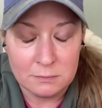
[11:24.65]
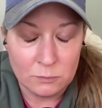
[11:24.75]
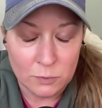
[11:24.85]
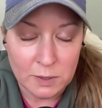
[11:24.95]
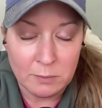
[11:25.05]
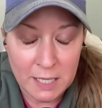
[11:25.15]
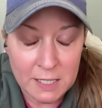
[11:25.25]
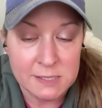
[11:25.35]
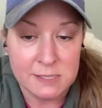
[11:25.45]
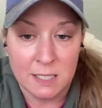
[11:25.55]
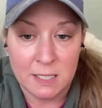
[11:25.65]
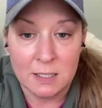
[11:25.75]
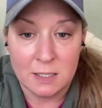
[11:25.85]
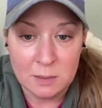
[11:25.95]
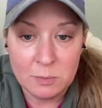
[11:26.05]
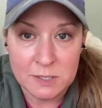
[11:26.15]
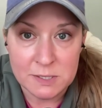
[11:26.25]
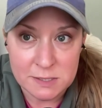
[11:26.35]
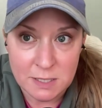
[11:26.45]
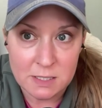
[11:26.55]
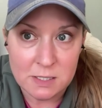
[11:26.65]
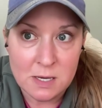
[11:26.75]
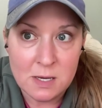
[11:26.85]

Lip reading: really make us sick and keep us sick